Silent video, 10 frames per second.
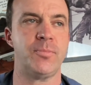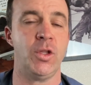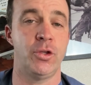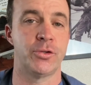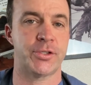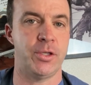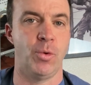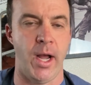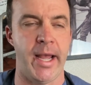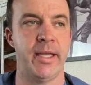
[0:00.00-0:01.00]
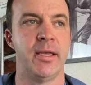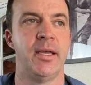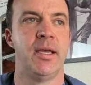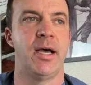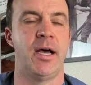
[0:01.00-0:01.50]
you'll see why.
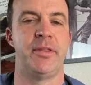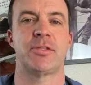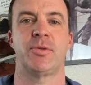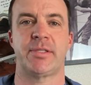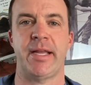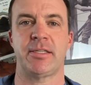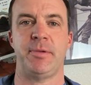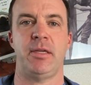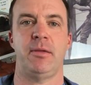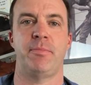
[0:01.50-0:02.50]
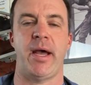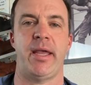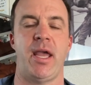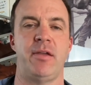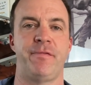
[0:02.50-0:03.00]
This was sent to me
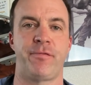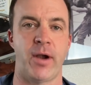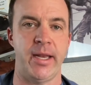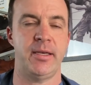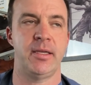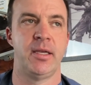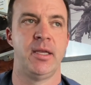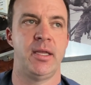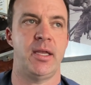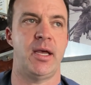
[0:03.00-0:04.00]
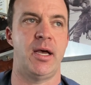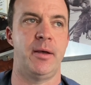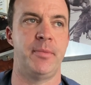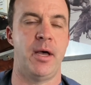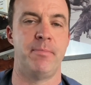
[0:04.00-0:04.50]
by a friend,
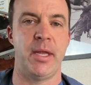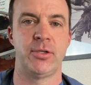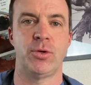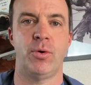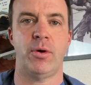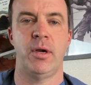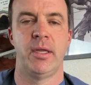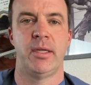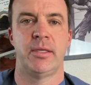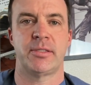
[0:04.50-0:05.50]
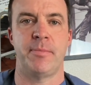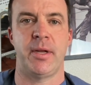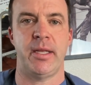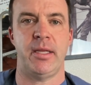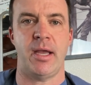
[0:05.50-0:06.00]
a mentor,
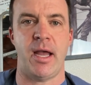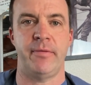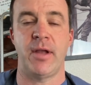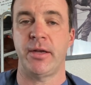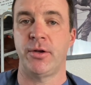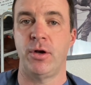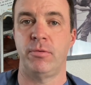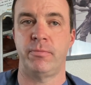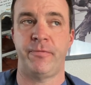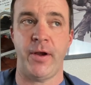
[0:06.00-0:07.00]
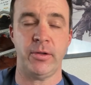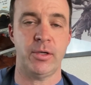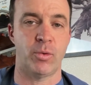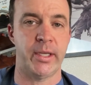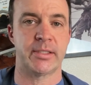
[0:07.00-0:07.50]
somebody I've gotten to know fairly
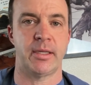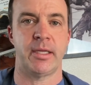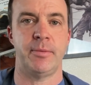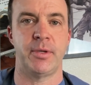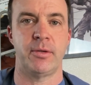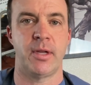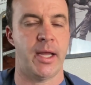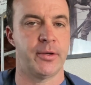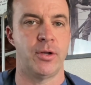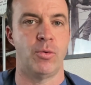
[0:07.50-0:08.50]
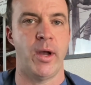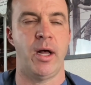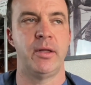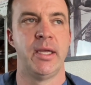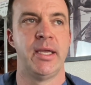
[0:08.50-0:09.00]
recently, but gotten to know
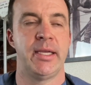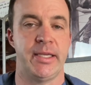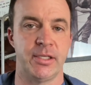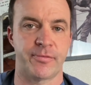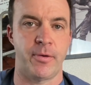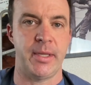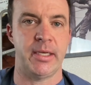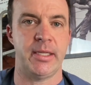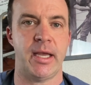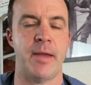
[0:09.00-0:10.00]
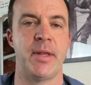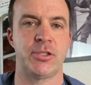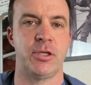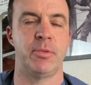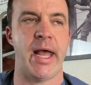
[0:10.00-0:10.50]
well. He is from India. I
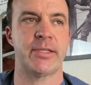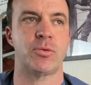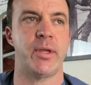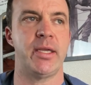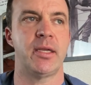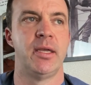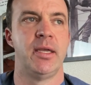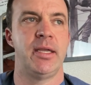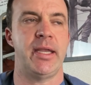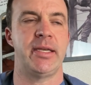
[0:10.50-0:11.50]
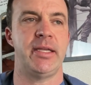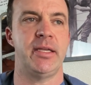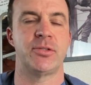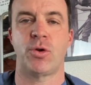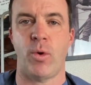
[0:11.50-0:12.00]
mentioned him last week, and he
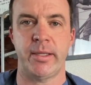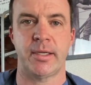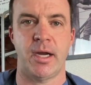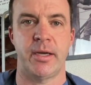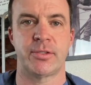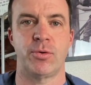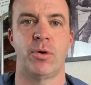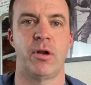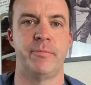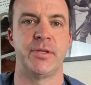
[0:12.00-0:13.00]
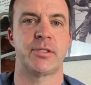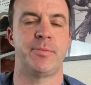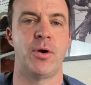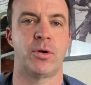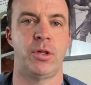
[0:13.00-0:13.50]
is quite the connoisseur of
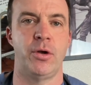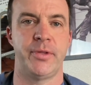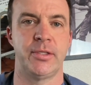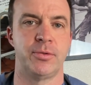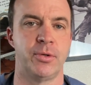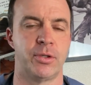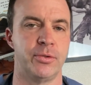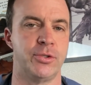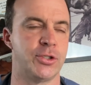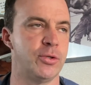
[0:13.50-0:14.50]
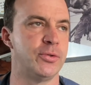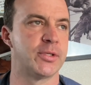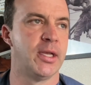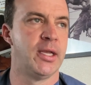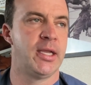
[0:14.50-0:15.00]
bespoke clothing to include shoes.
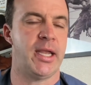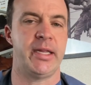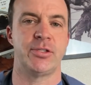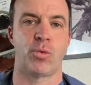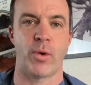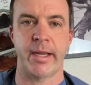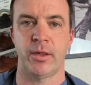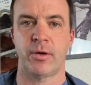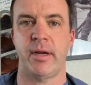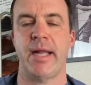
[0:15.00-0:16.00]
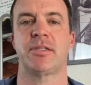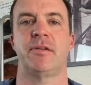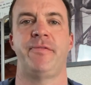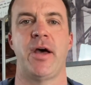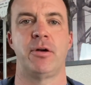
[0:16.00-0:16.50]
and he's a regular at
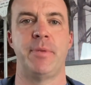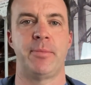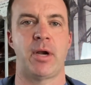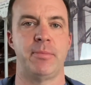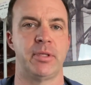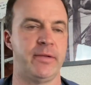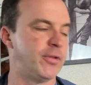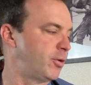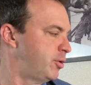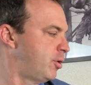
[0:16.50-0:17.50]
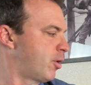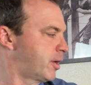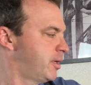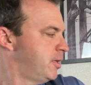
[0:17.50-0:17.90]
Stefano Bemmer, I believe their New York